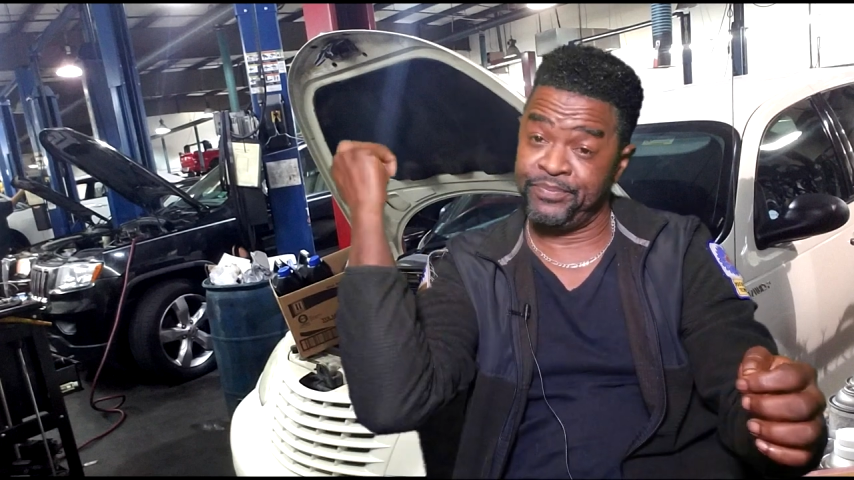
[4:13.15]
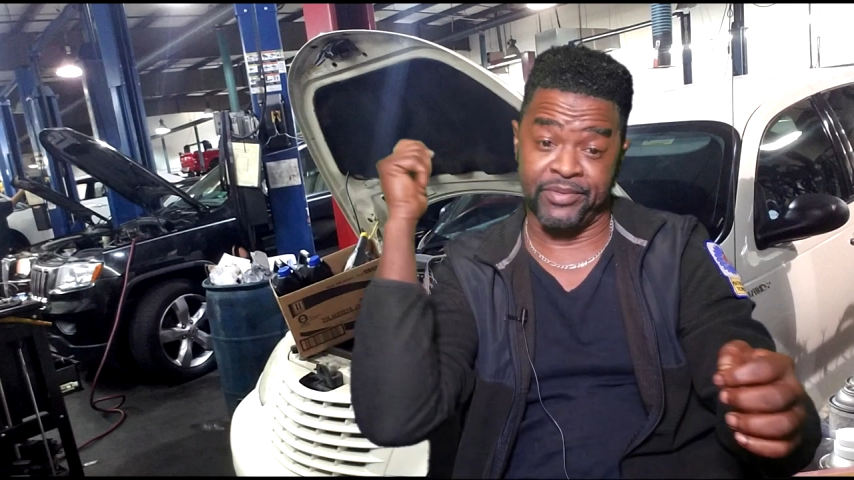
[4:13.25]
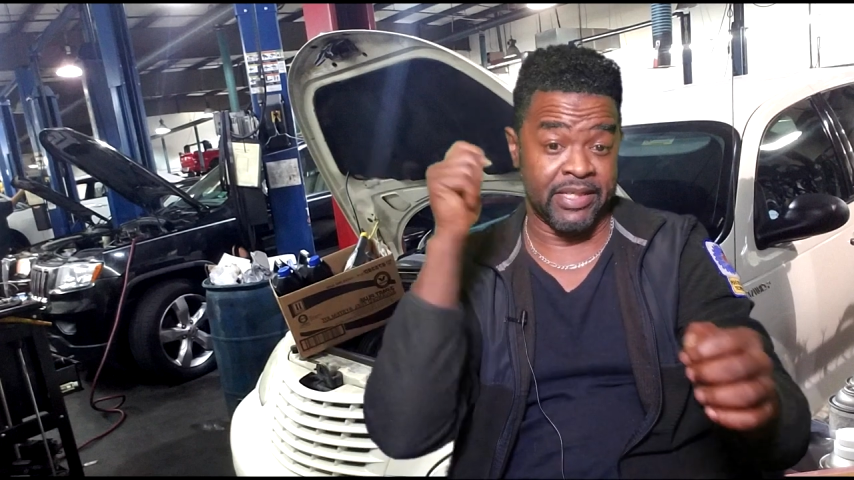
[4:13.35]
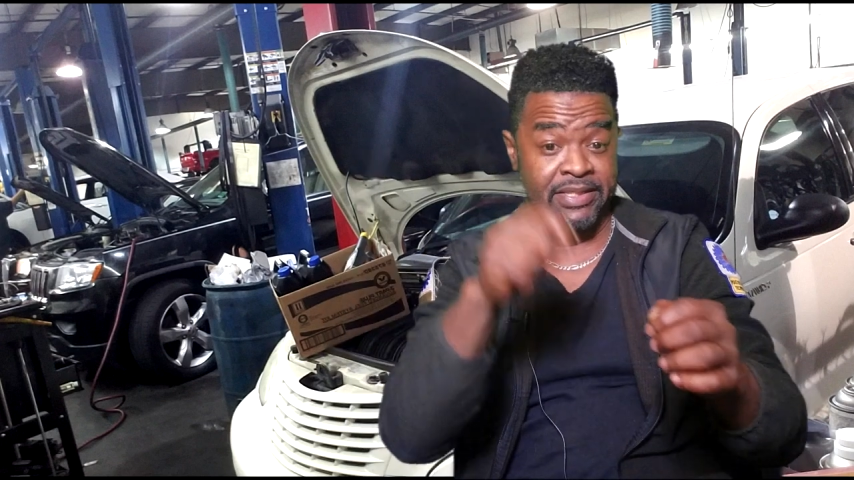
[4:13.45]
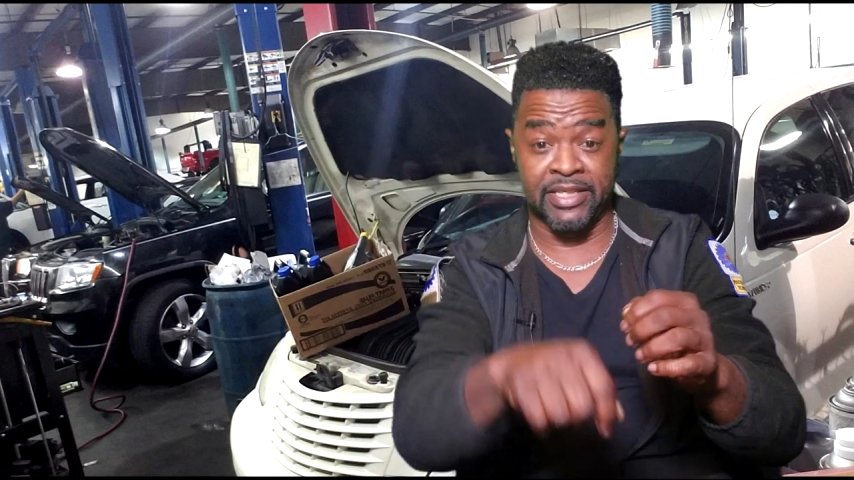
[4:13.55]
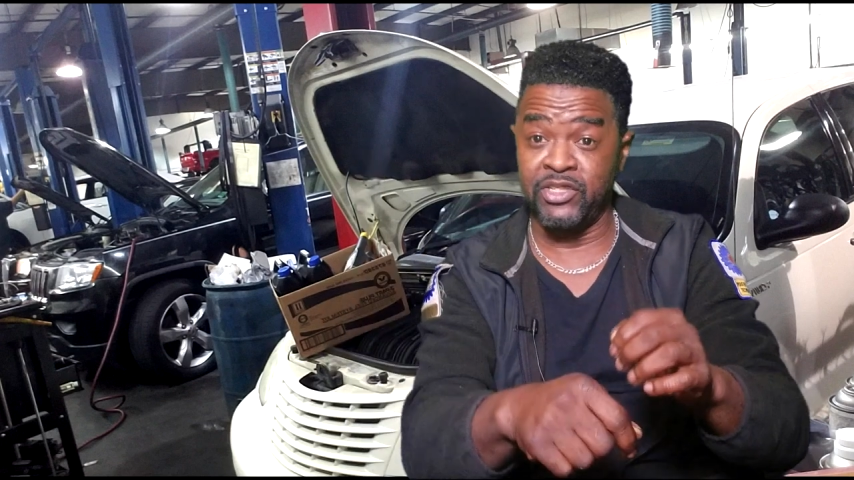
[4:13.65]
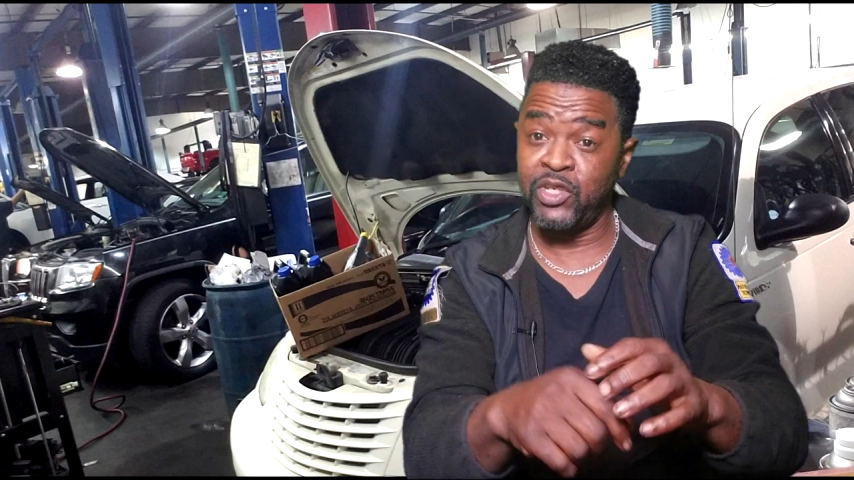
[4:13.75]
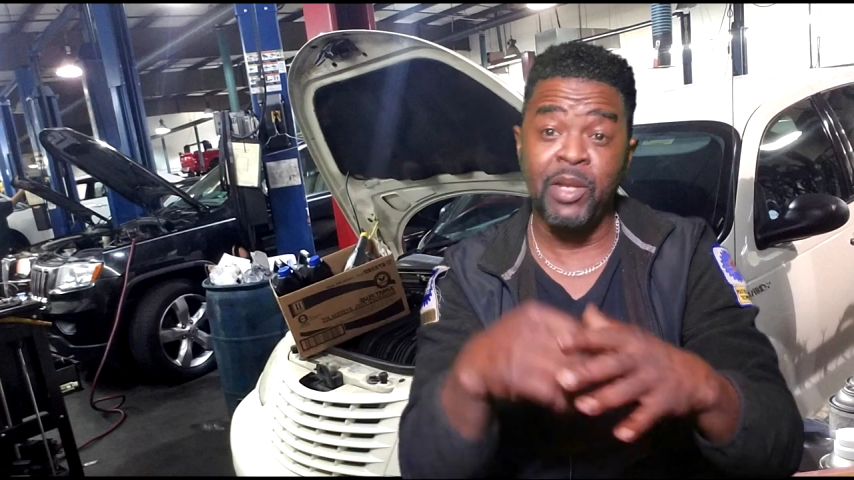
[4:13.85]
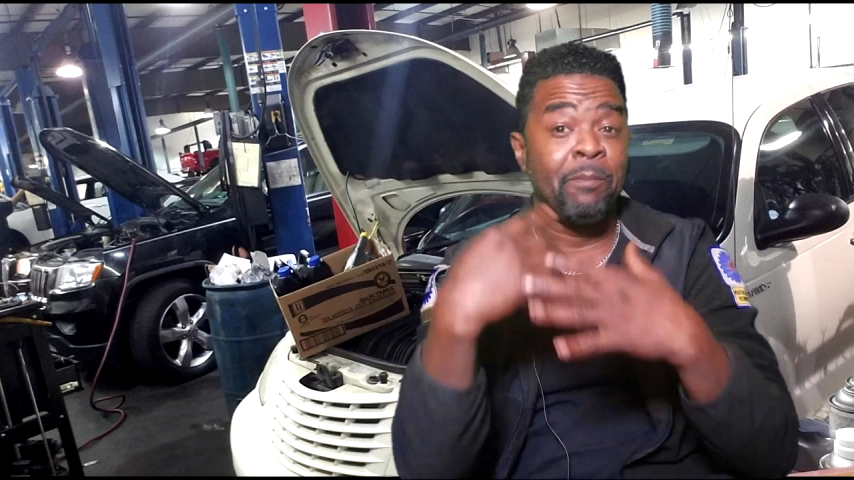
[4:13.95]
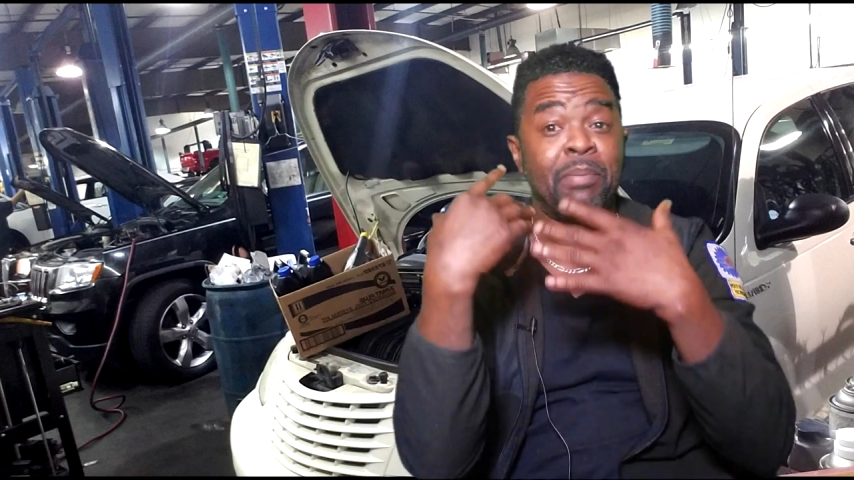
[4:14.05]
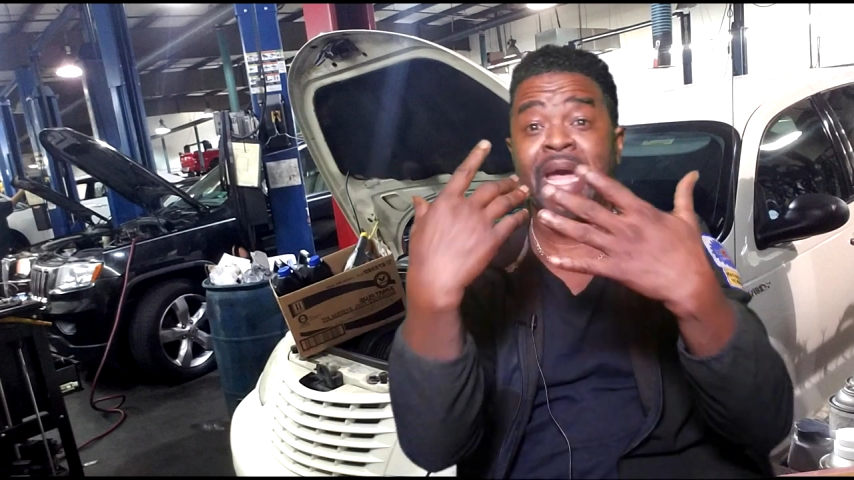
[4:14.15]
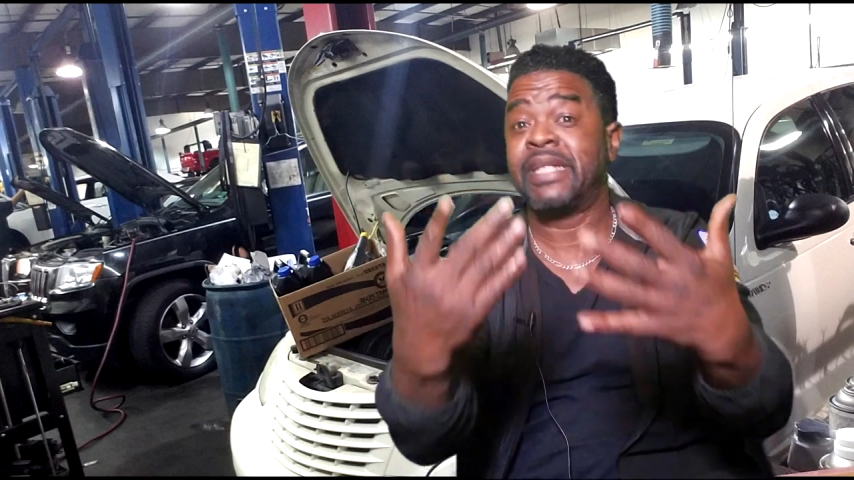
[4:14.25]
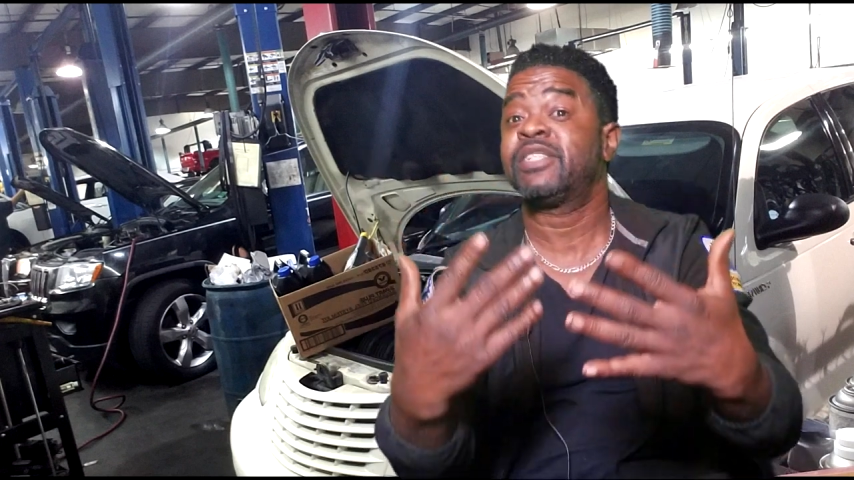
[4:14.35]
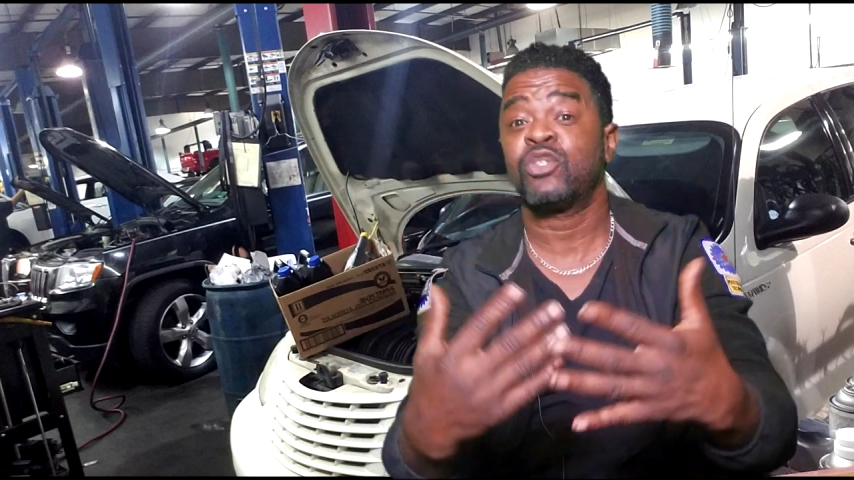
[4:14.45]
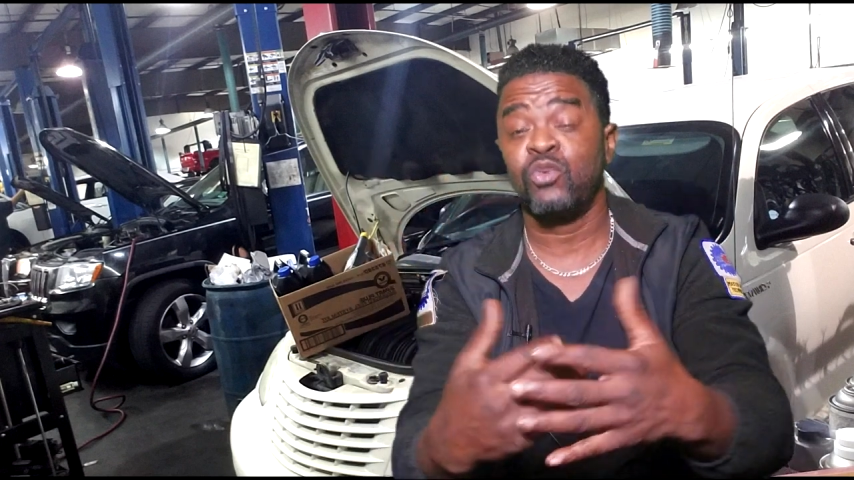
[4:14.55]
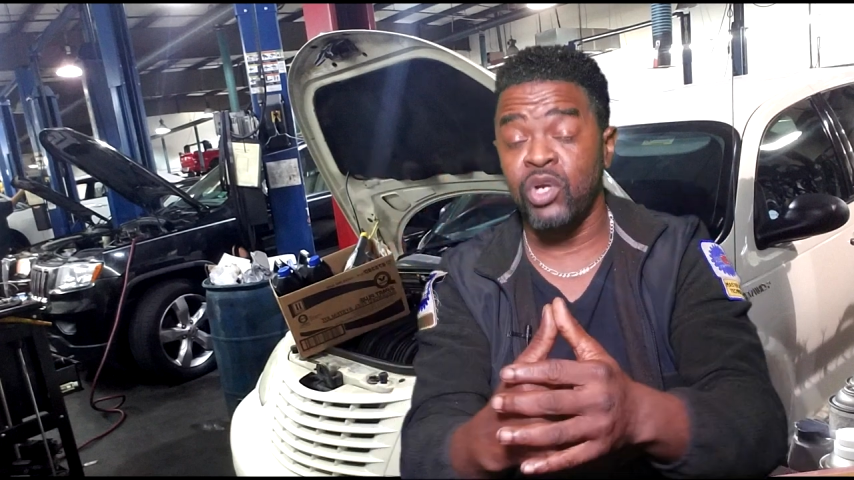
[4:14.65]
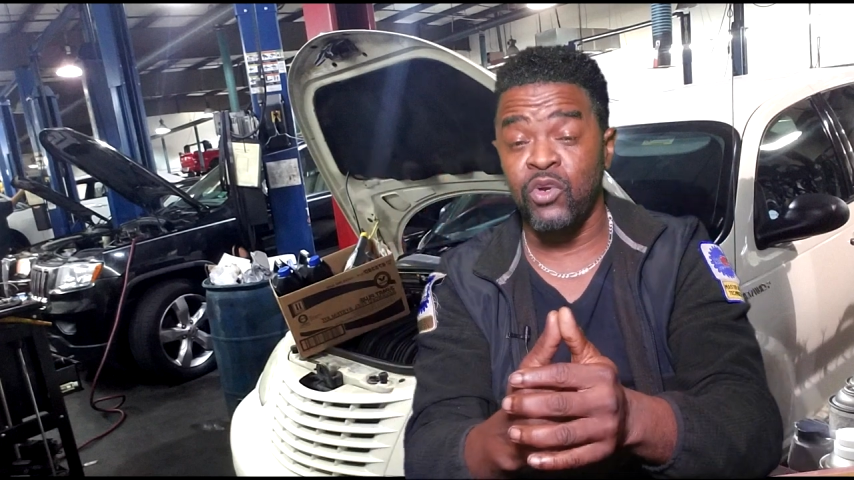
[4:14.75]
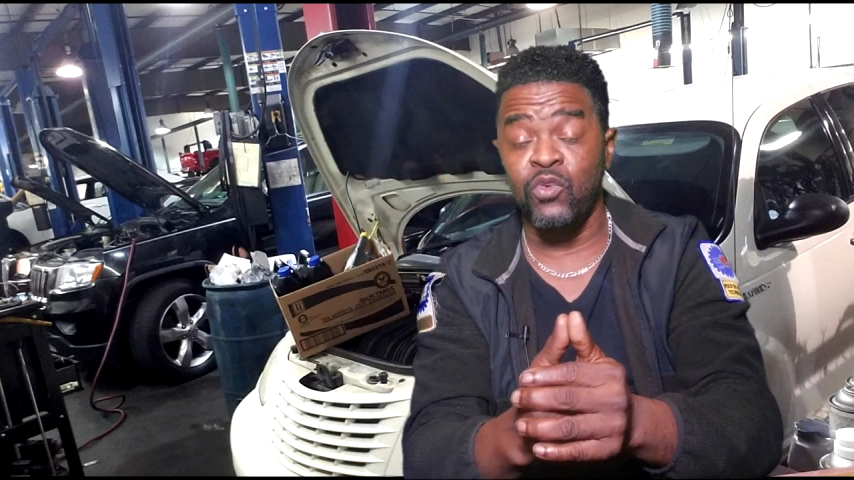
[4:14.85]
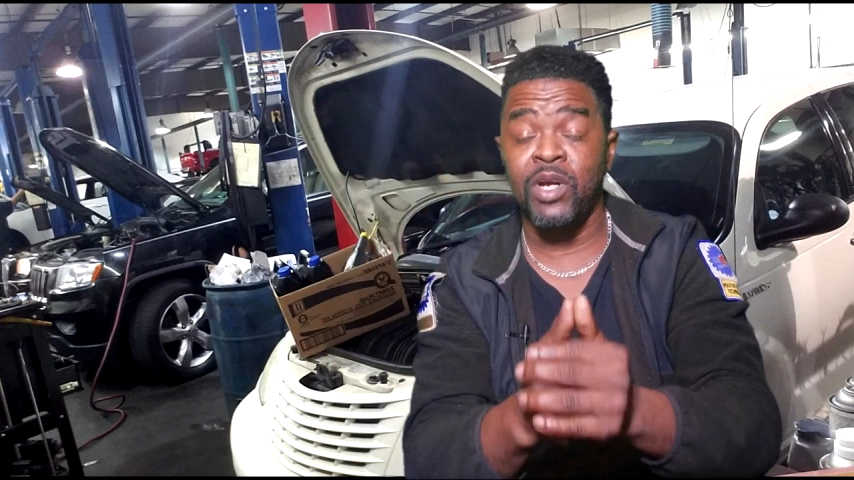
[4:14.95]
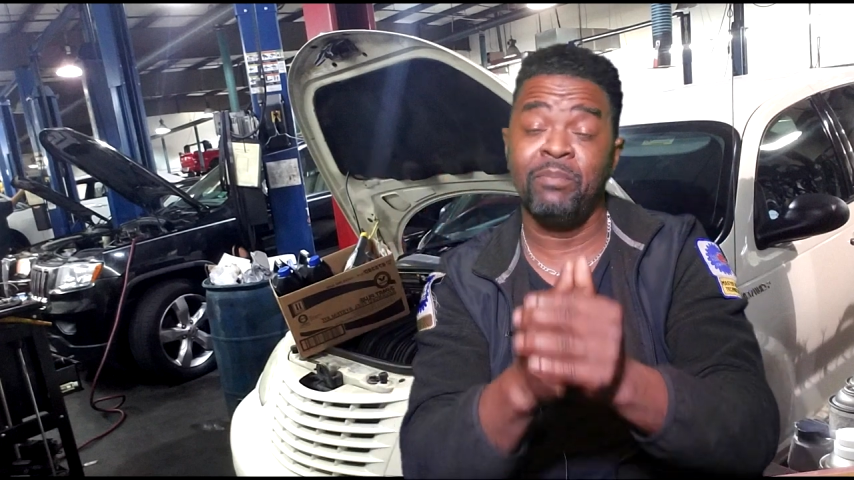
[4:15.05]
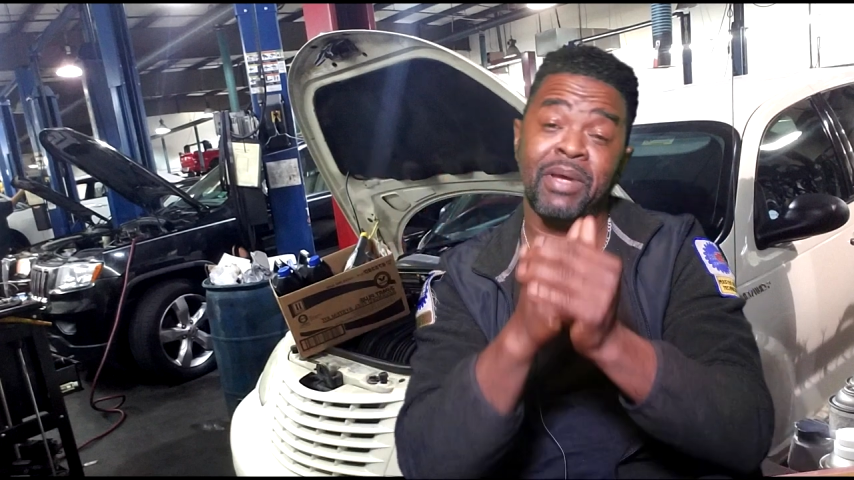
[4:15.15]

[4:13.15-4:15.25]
They essentially back to square one,